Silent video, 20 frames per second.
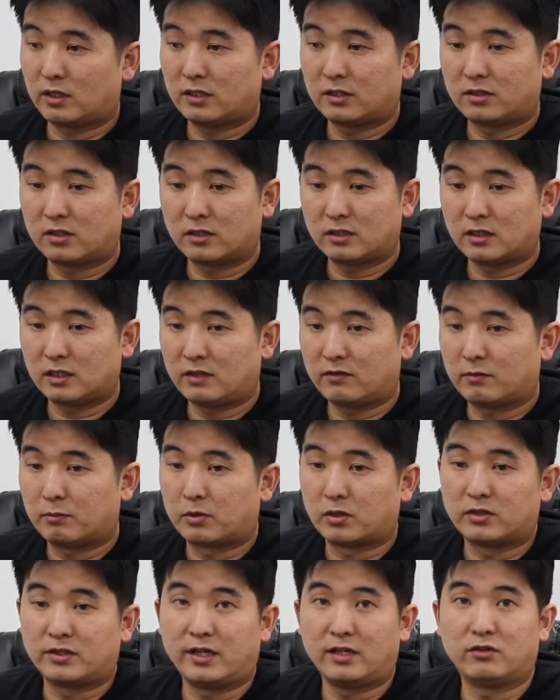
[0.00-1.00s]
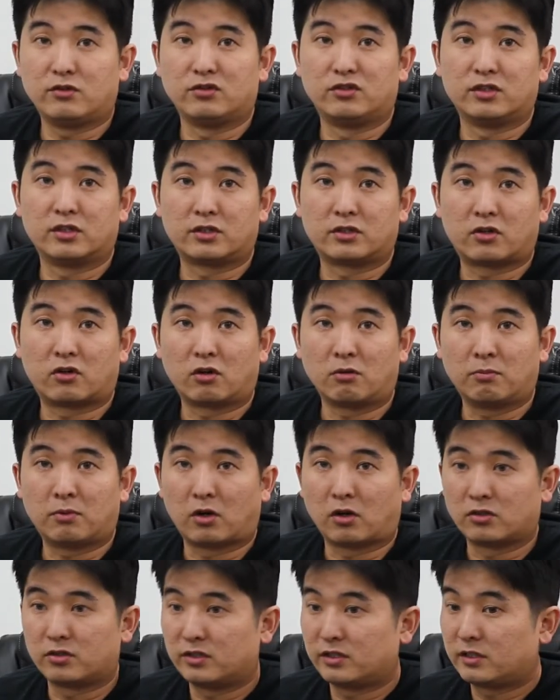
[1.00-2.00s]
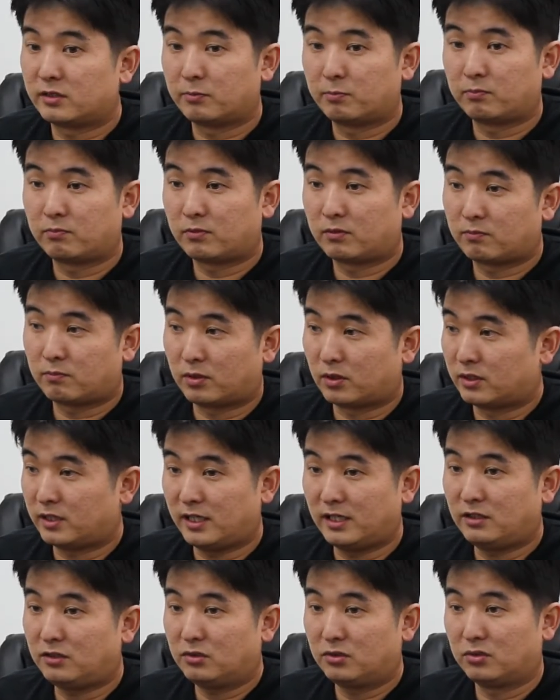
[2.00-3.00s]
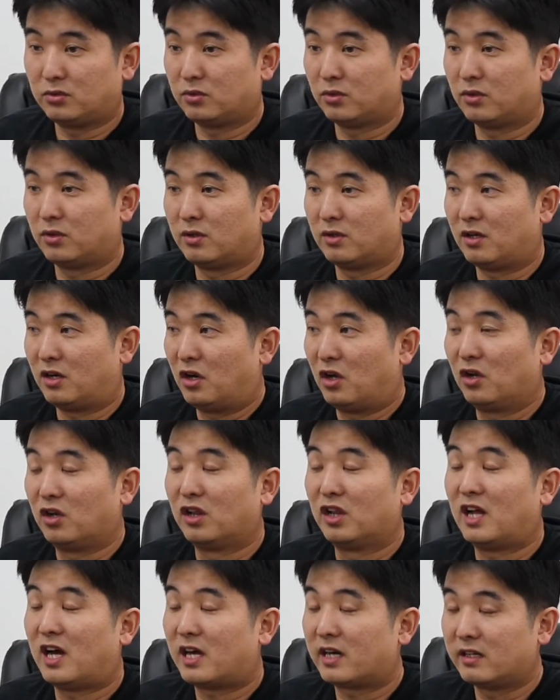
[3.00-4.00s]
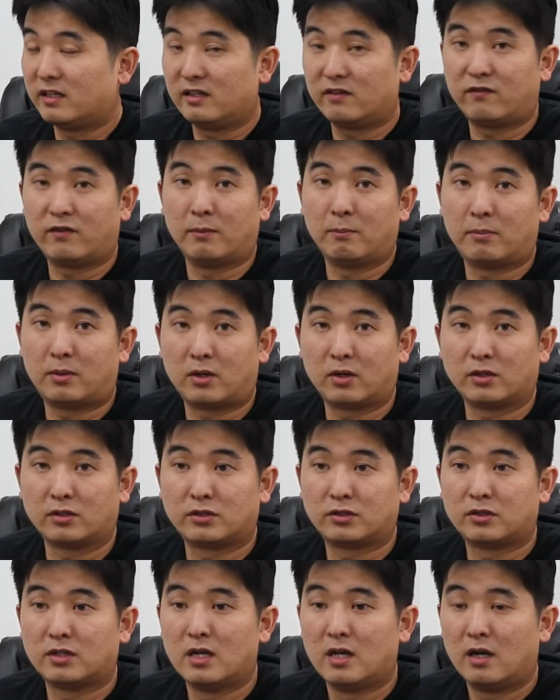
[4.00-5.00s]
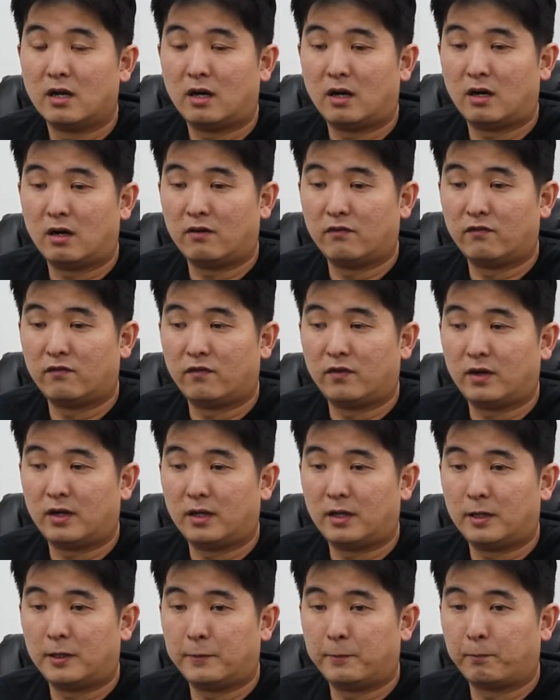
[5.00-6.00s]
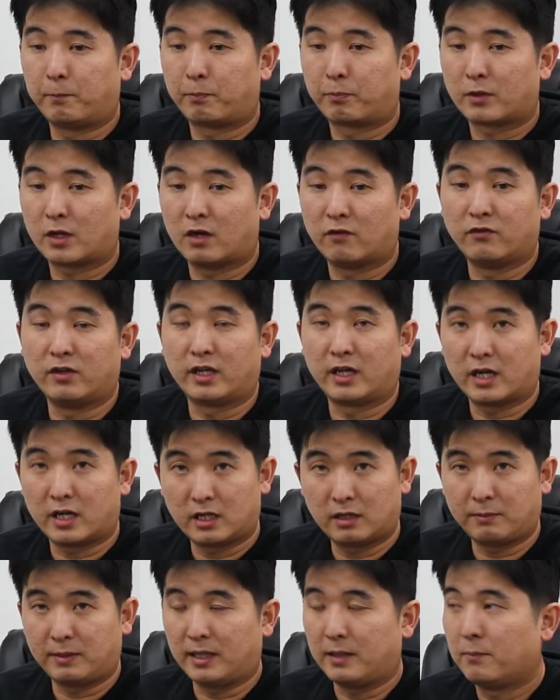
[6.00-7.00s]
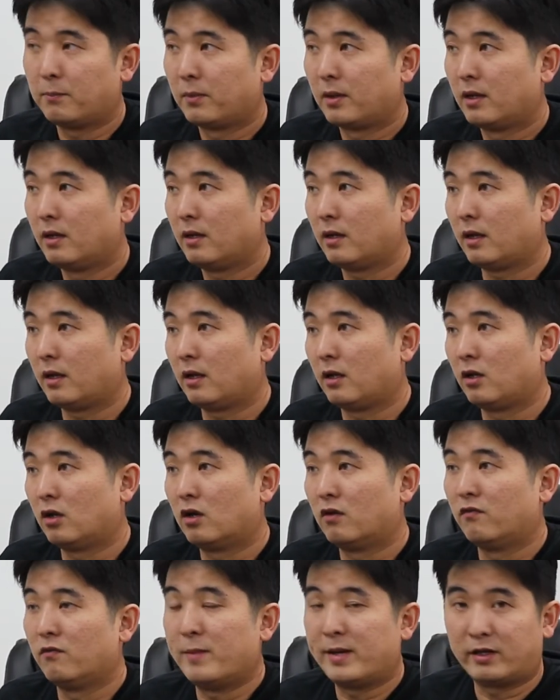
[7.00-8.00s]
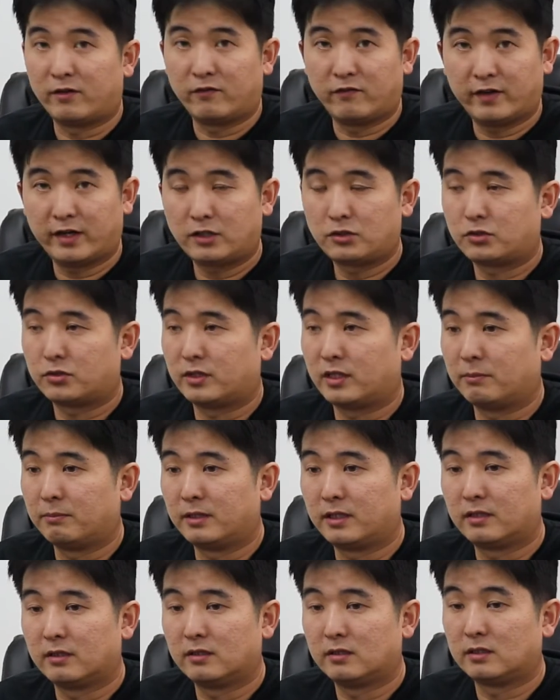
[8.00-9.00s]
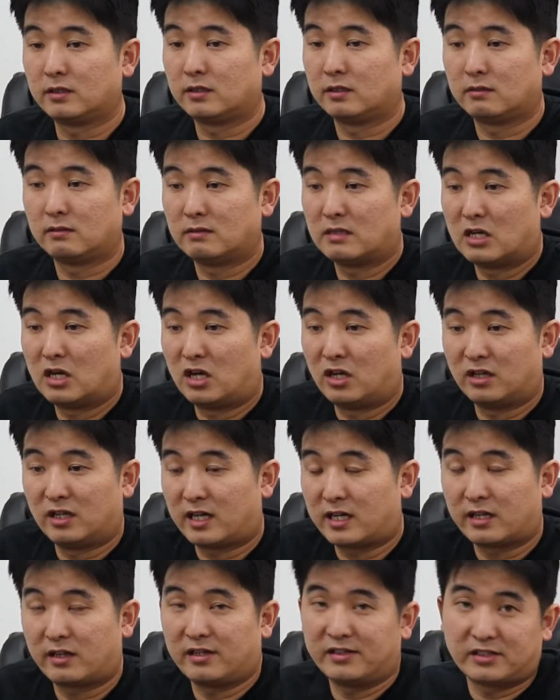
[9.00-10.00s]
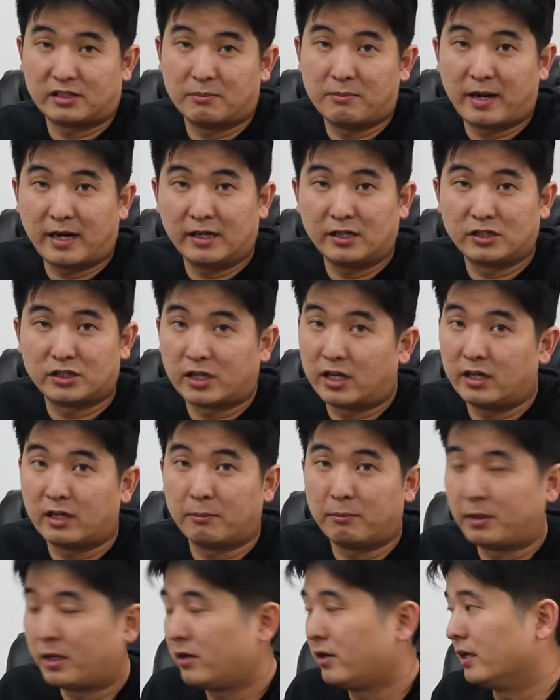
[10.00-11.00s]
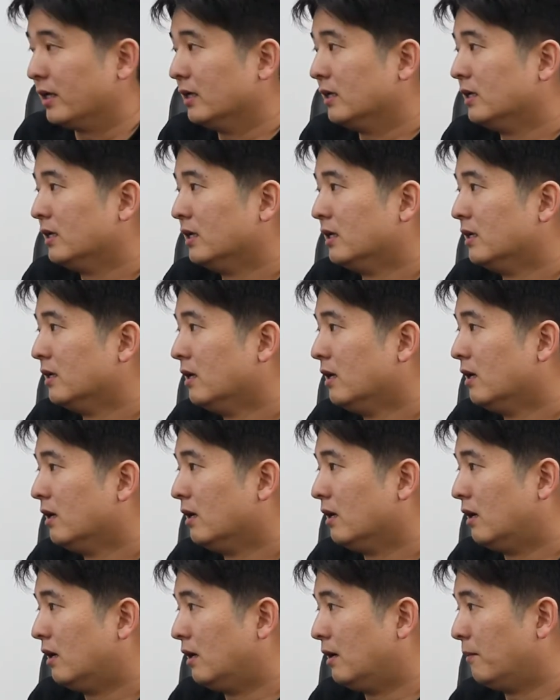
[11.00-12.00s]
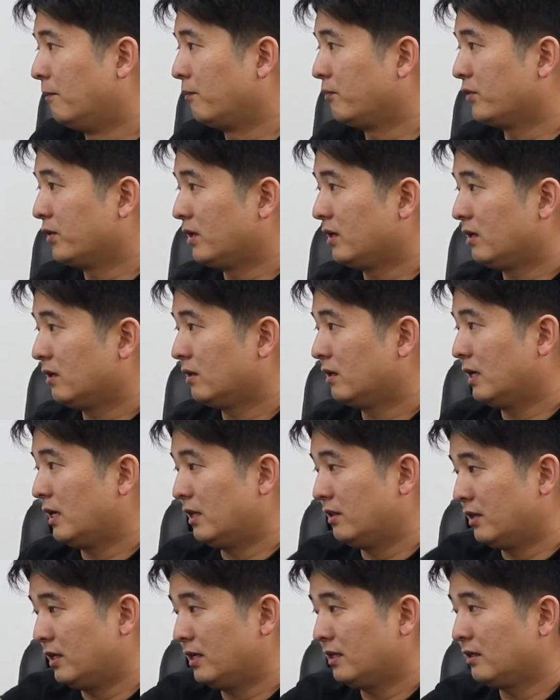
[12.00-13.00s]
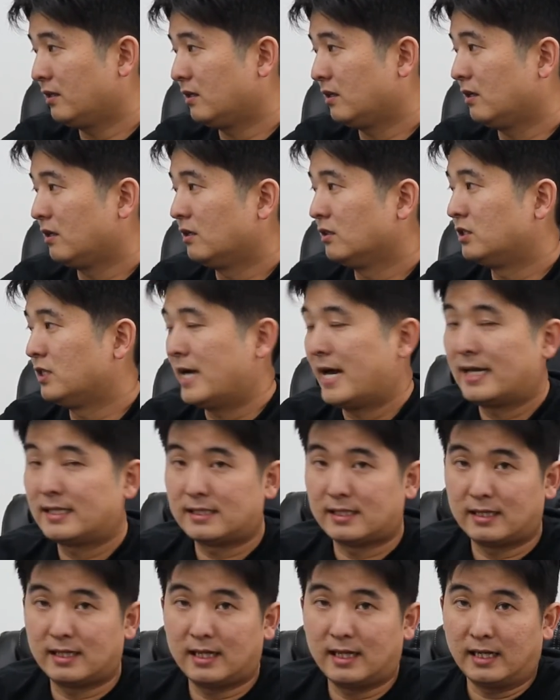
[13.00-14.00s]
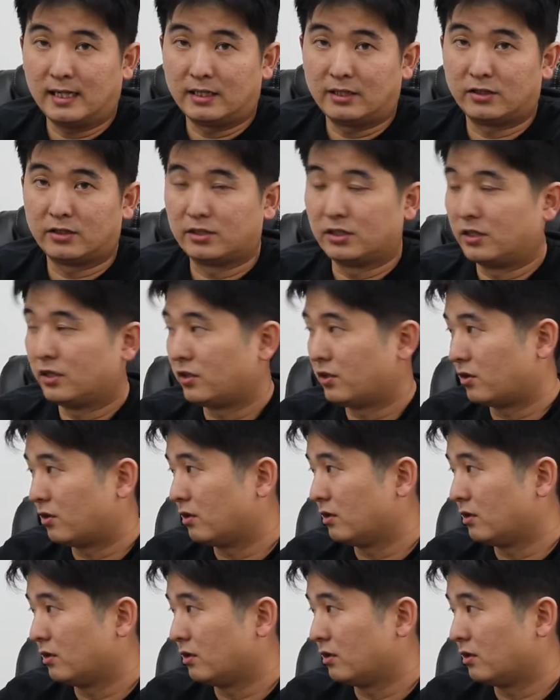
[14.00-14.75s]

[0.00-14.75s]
this doesn't even pertain to just car parts, it pertains to a lot of different parts of, um, of the economy and of manufacturing because a lot of things are made in China, period. Um, and then to add to that, here's another